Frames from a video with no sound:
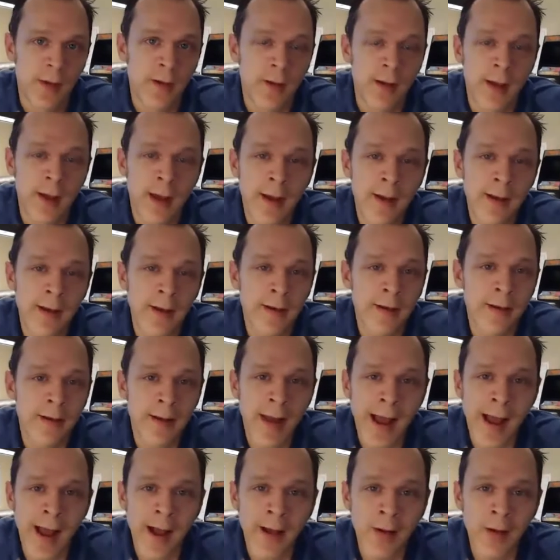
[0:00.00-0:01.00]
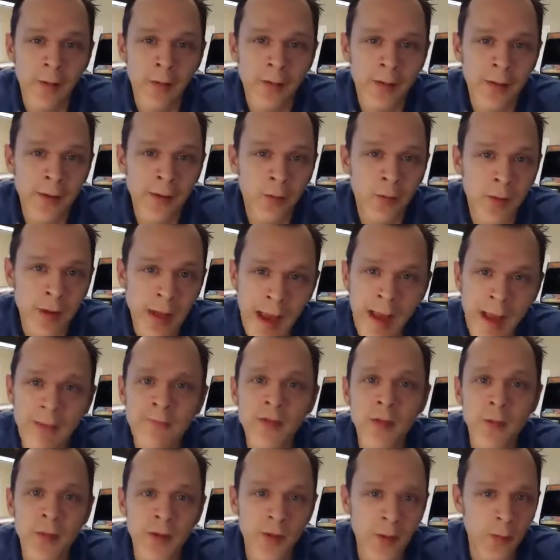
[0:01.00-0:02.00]
And now that we have
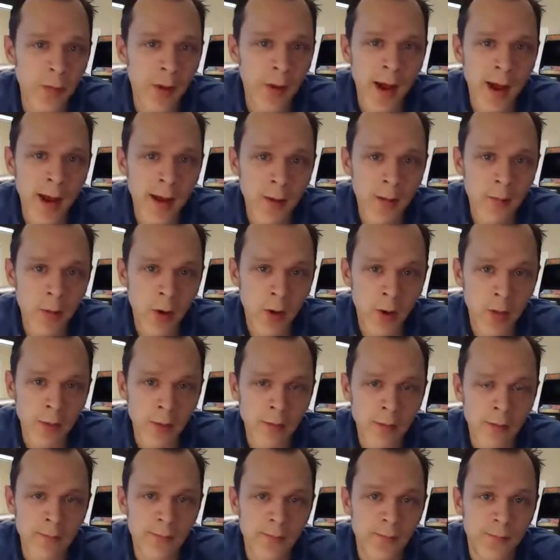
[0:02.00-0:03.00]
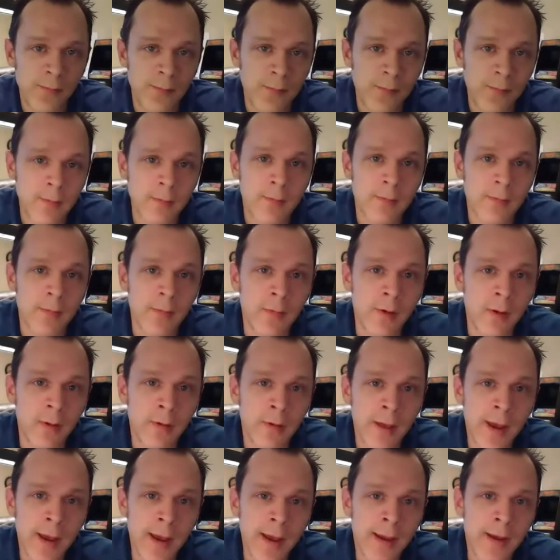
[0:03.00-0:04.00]
them in the buying mode,
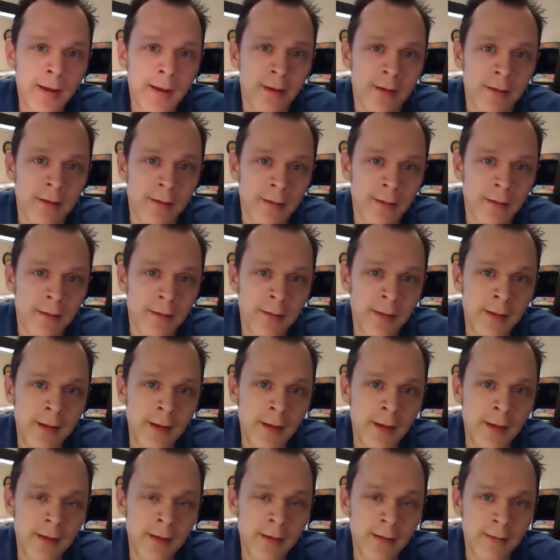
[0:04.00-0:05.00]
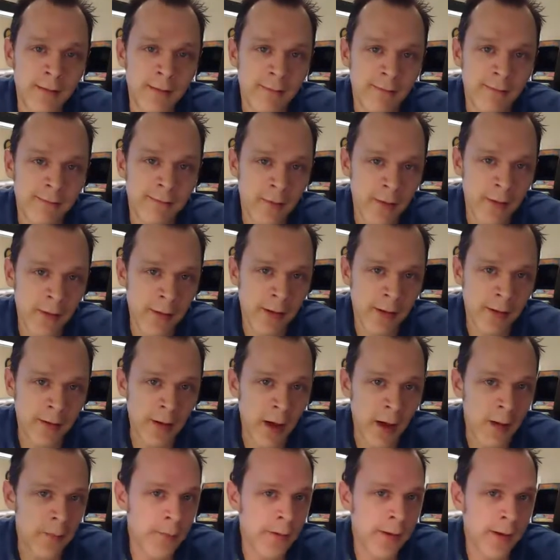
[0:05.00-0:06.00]
okay, the first
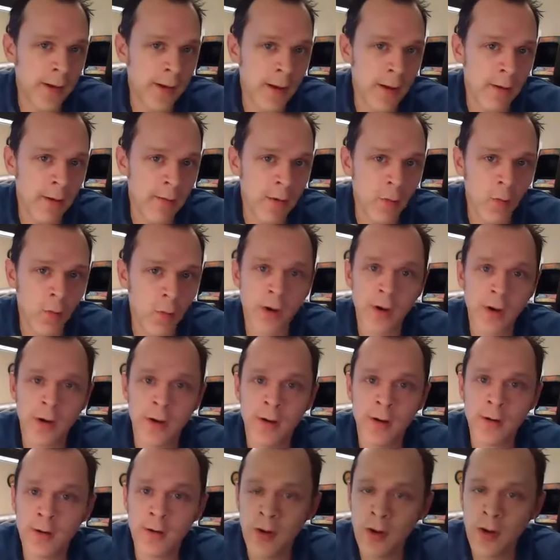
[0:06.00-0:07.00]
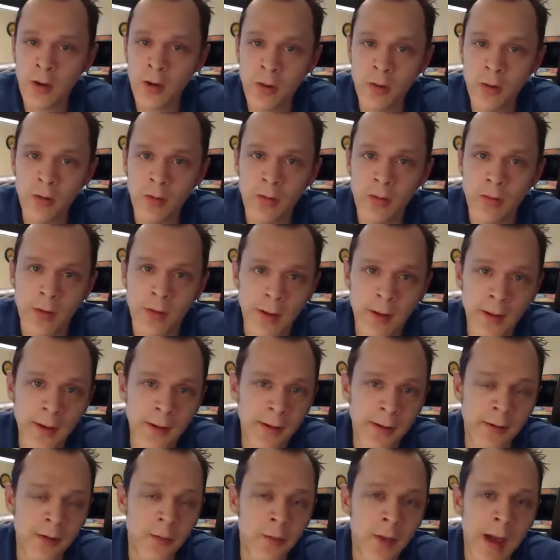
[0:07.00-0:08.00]
upsell that we're going to do
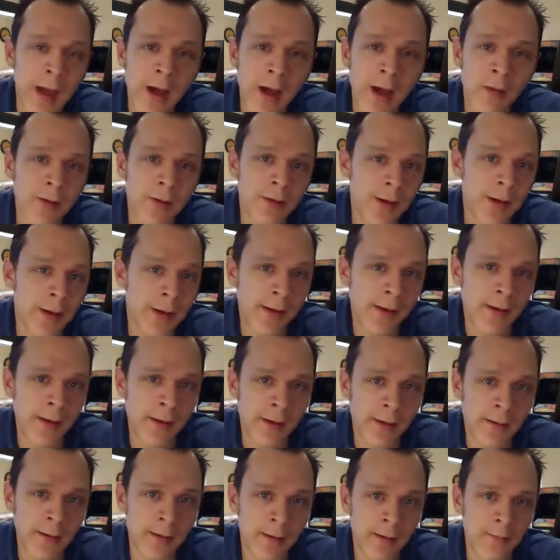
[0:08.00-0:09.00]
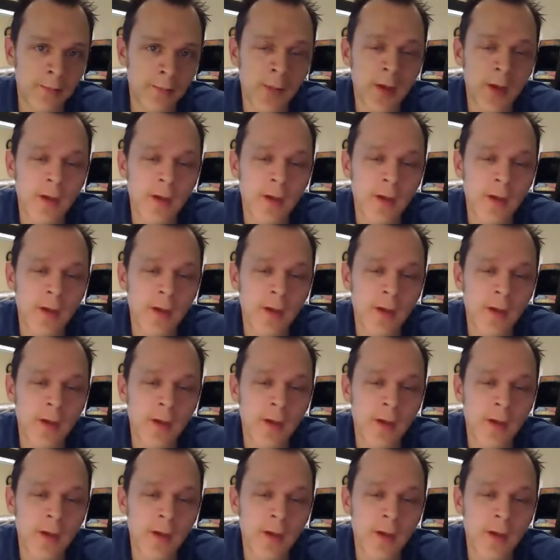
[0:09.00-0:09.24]
is the power lead system,